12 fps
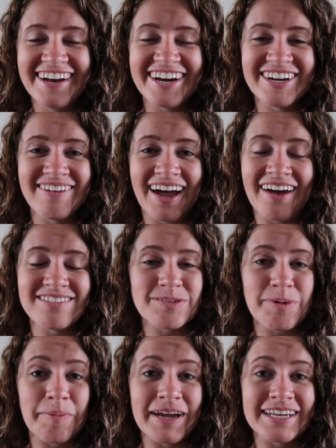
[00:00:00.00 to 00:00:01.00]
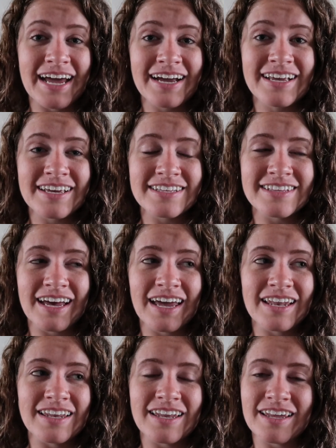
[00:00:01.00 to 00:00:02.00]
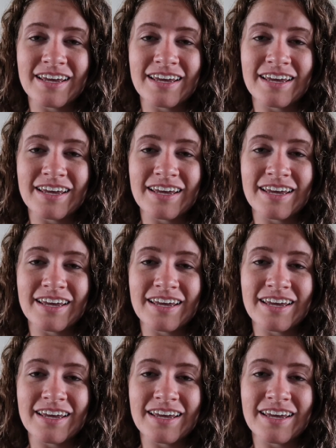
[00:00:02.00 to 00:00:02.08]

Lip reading: I have some on my neck that